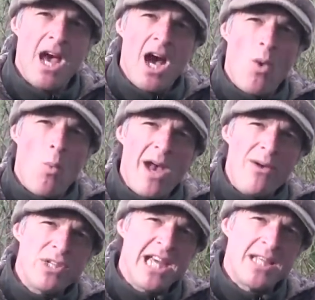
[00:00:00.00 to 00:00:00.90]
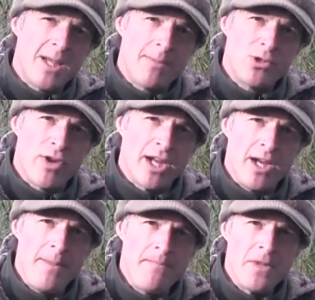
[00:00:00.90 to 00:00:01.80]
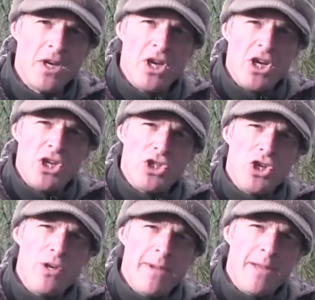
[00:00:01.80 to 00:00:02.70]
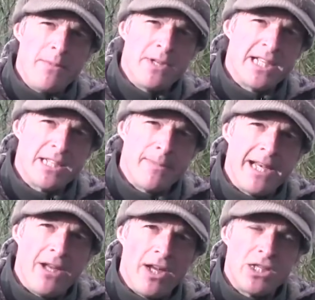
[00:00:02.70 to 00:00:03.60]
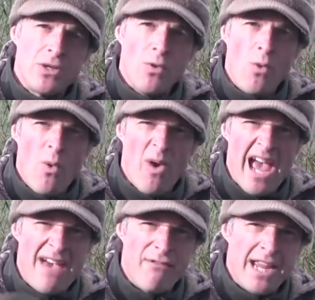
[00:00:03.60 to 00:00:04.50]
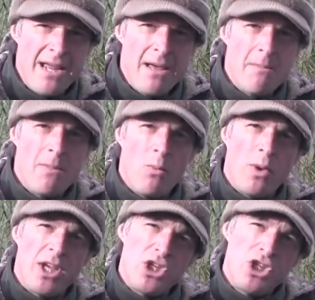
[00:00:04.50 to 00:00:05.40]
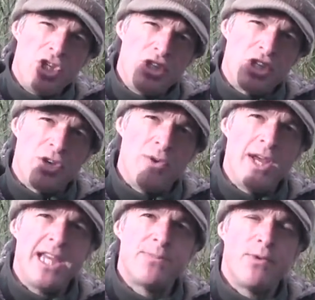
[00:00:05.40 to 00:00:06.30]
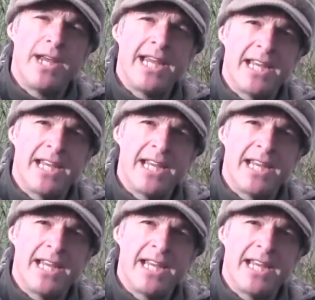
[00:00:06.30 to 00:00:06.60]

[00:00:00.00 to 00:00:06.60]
A well set up trigger shouldn't be unpredictably light or heavy, but what it should do is break